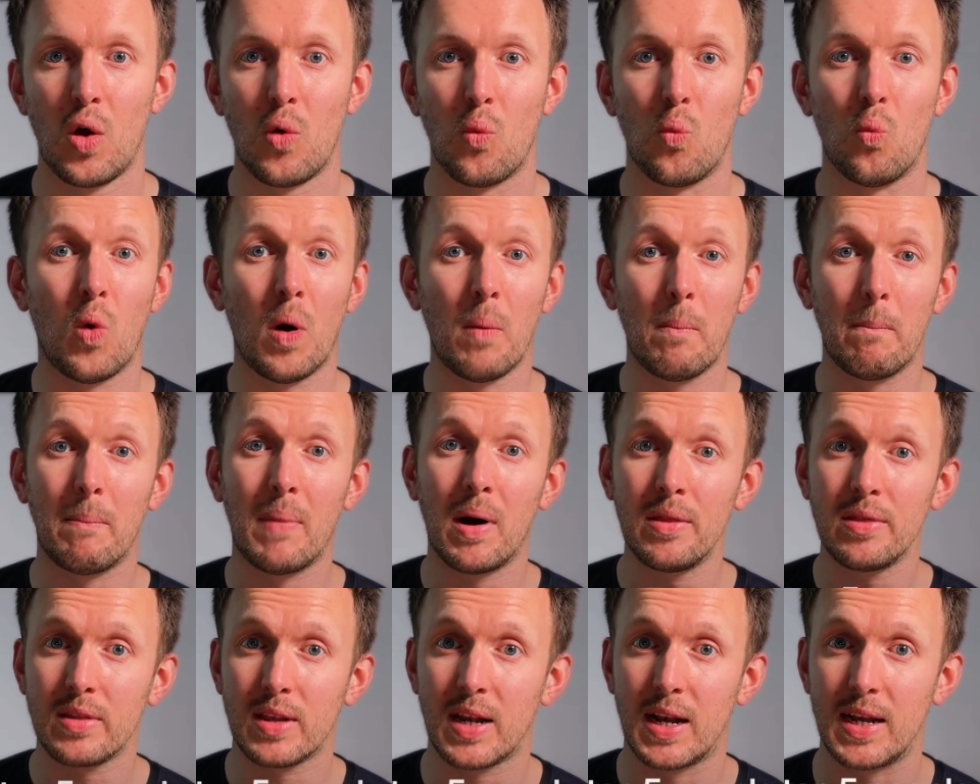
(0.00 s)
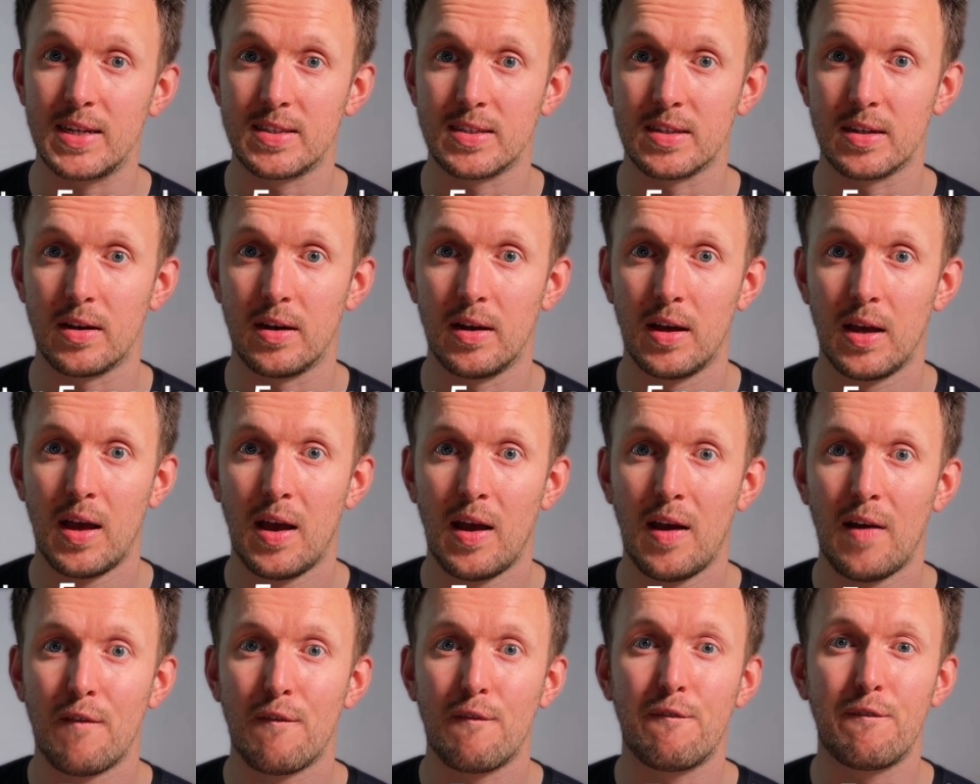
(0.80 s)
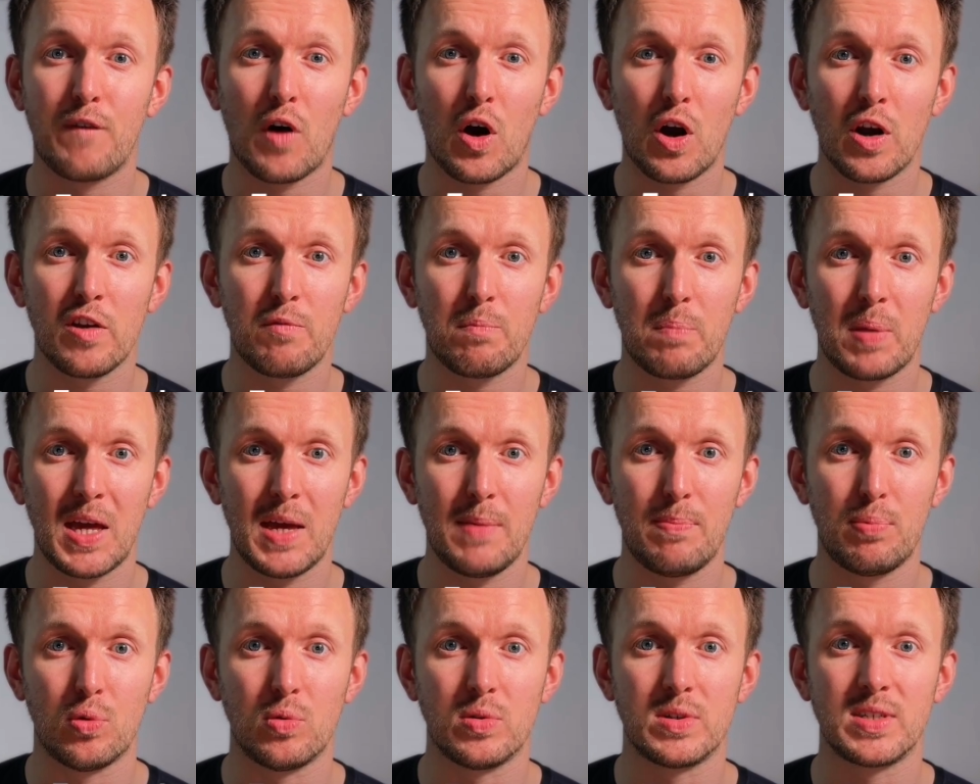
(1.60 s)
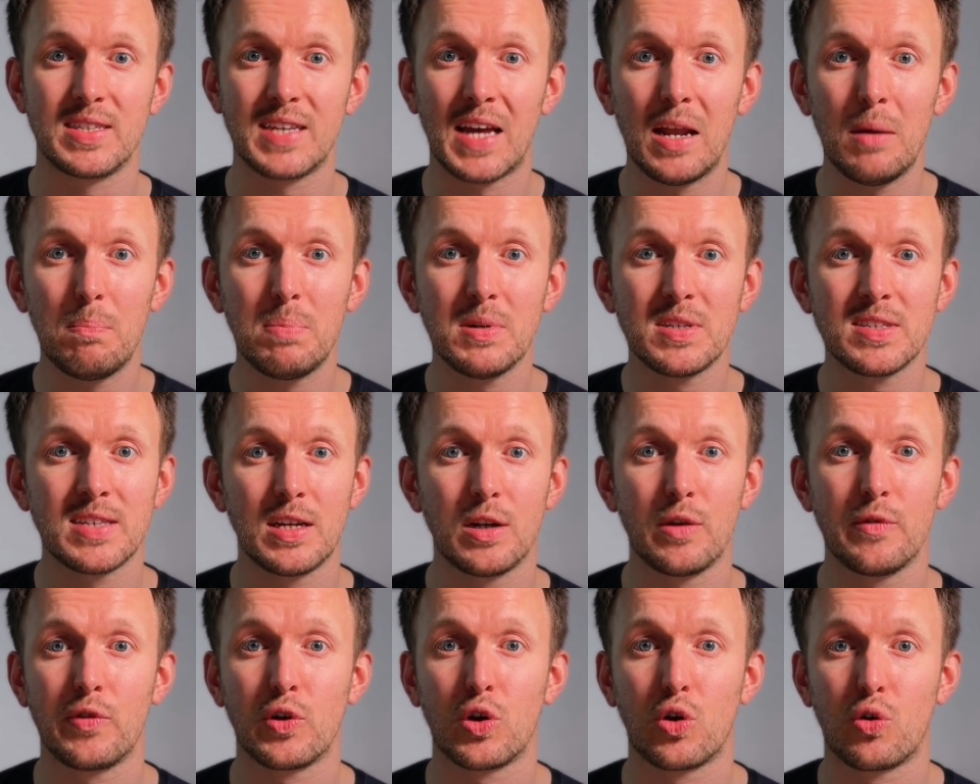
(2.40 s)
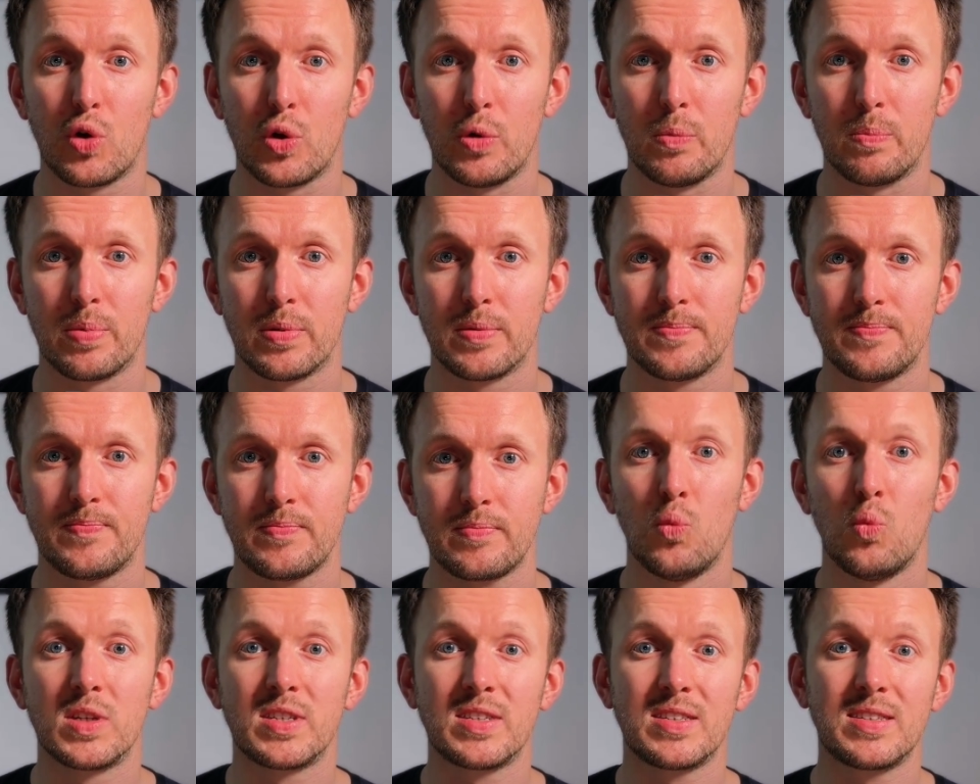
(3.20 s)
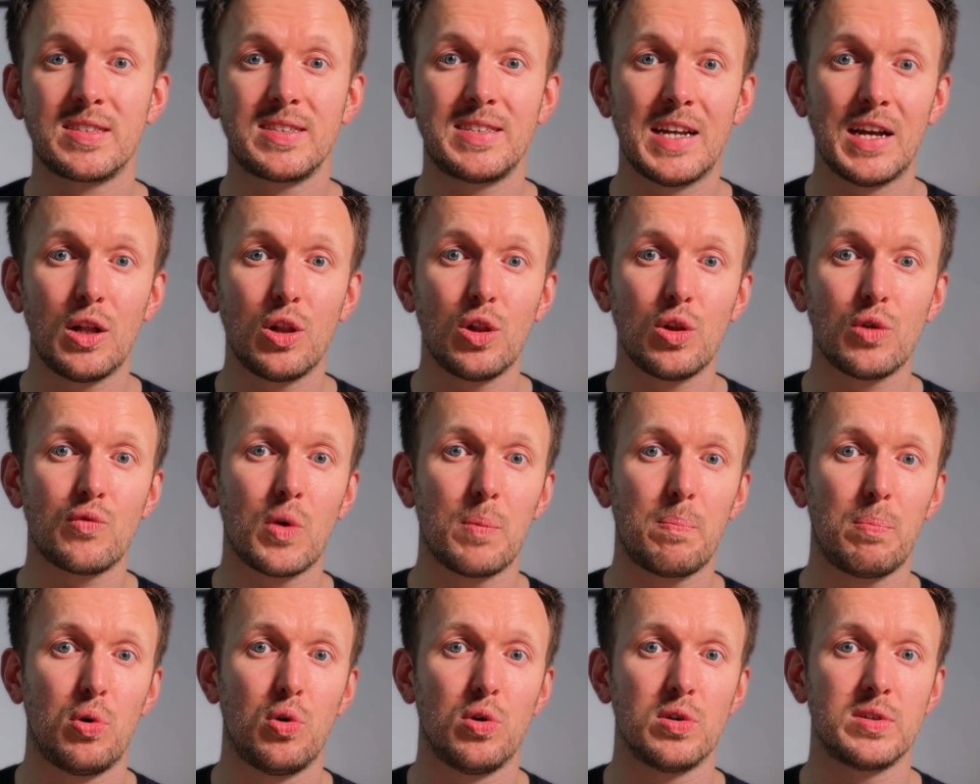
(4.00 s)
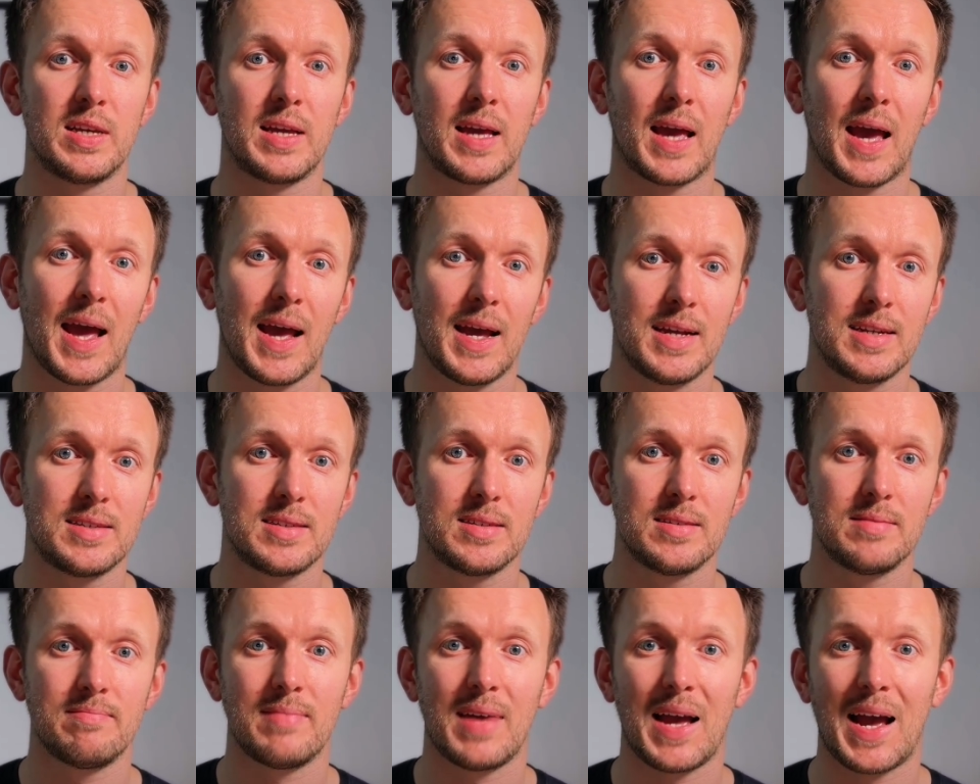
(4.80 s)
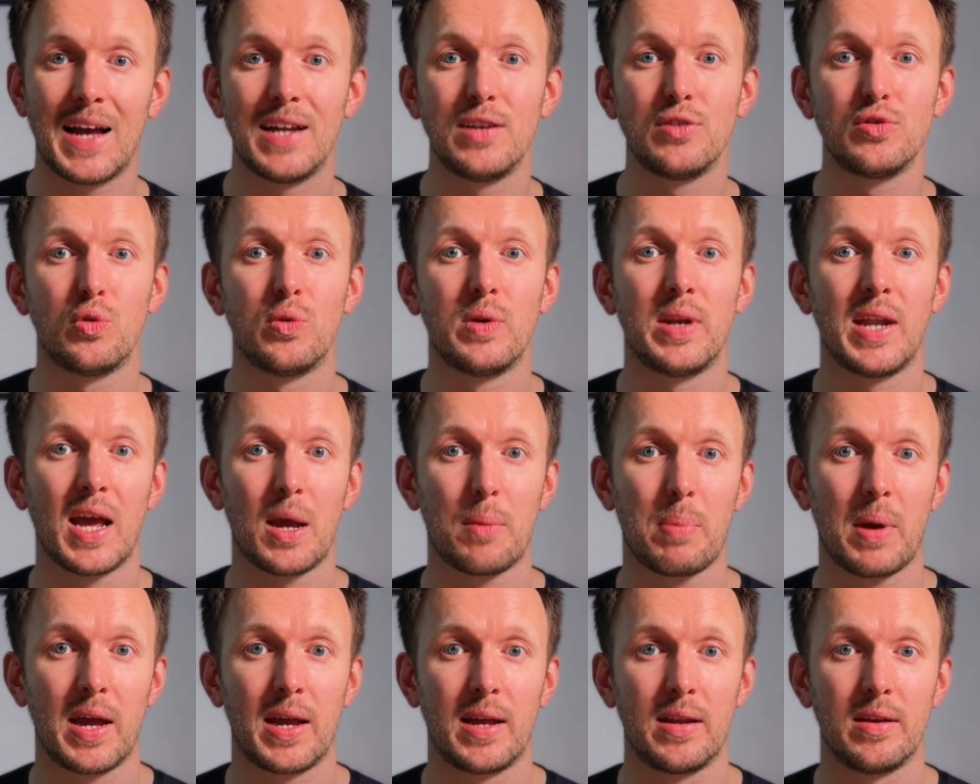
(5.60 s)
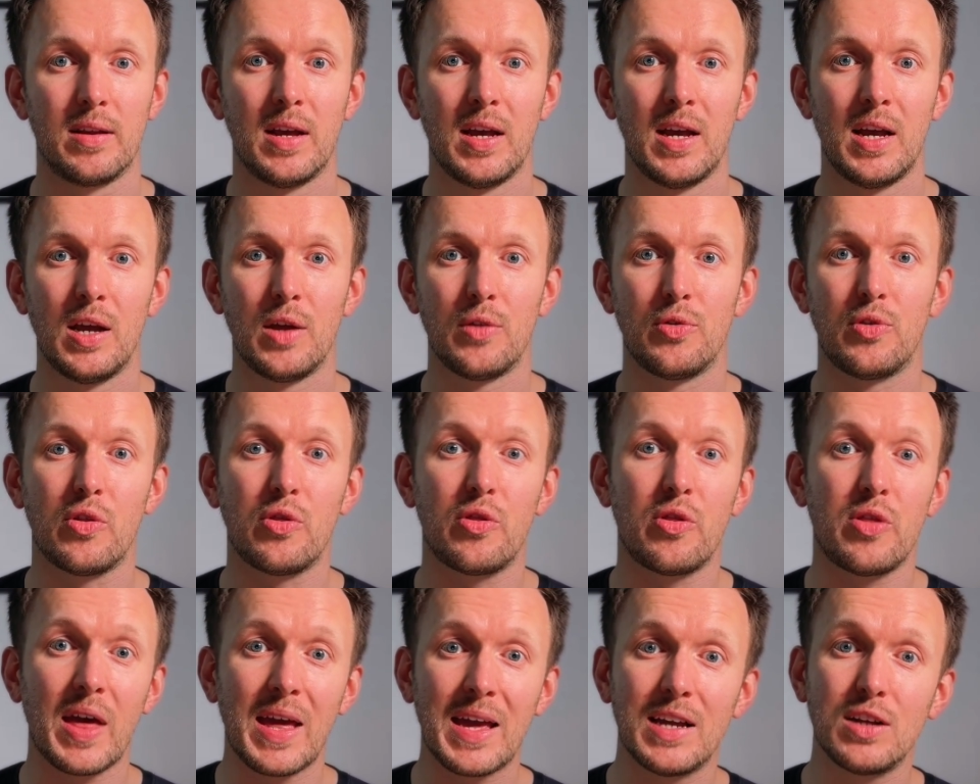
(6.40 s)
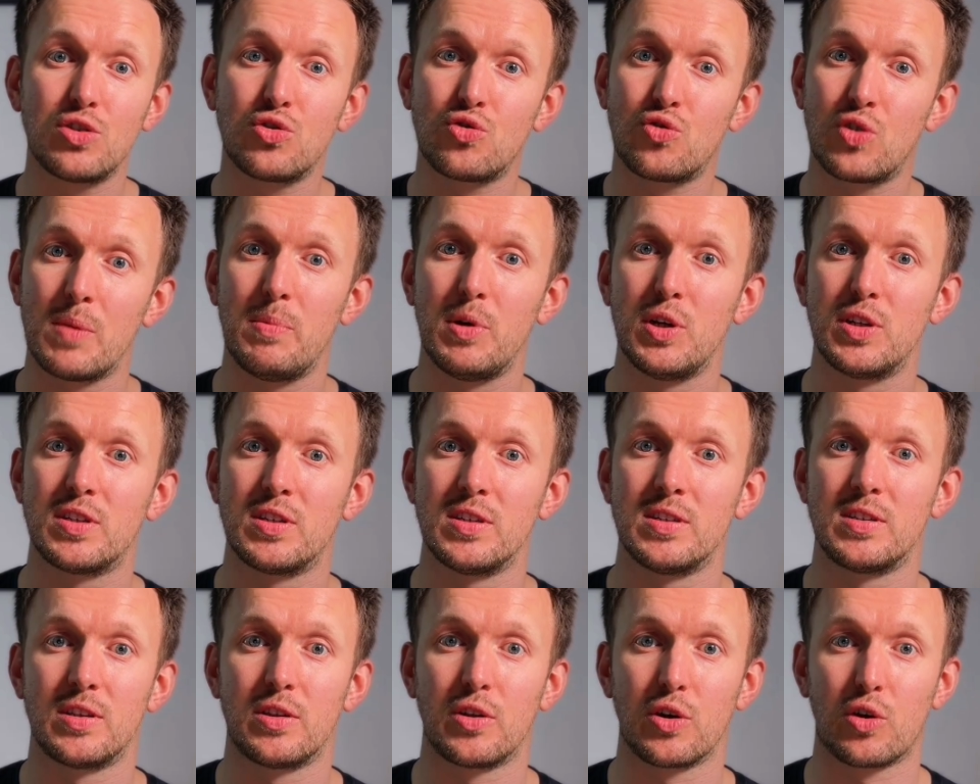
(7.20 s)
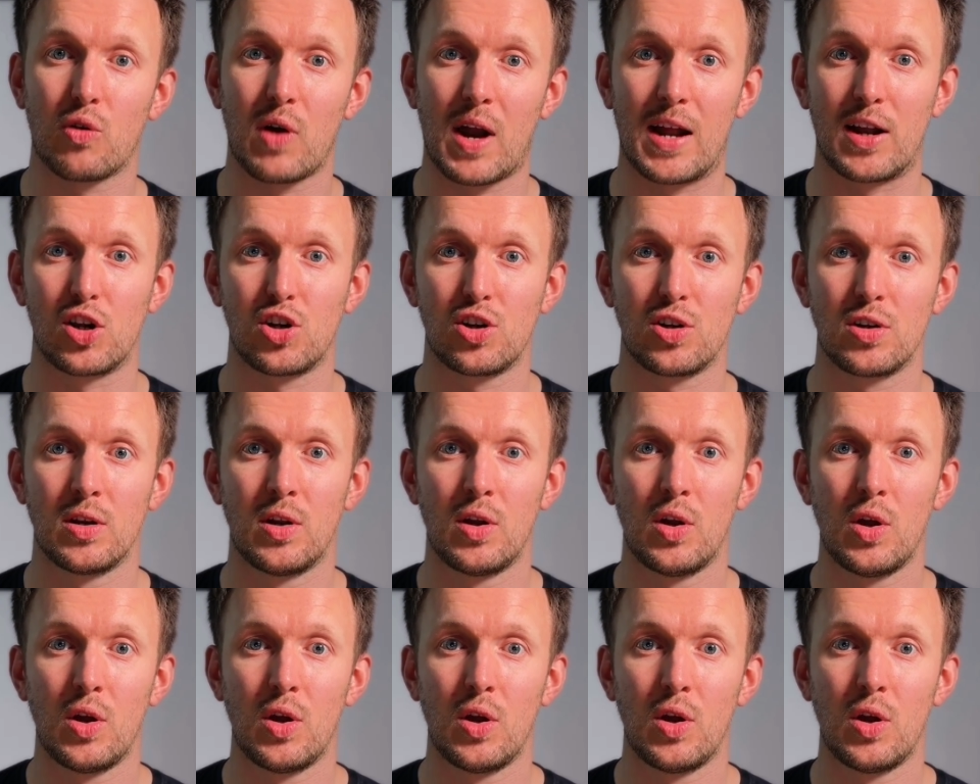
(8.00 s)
1 month later, 5 people, 10% of the group, were still reporting head and or neck pain that they attributed to the crash.